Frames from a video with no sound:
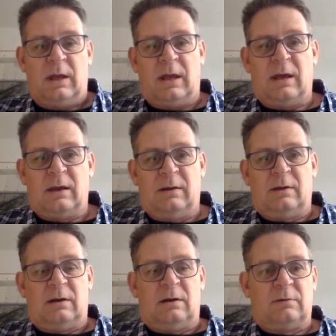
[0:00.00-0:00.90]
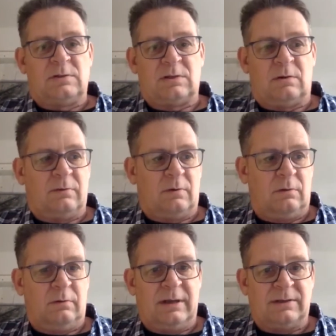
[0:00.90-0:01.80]
And so the
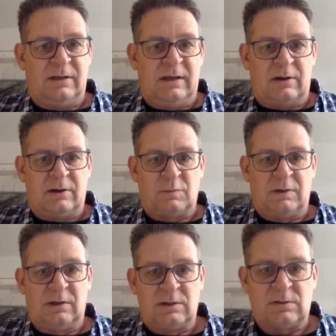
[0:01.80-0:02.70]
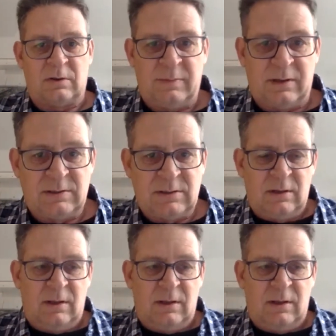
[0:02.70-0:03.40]
whole 18 acres went into soybeans.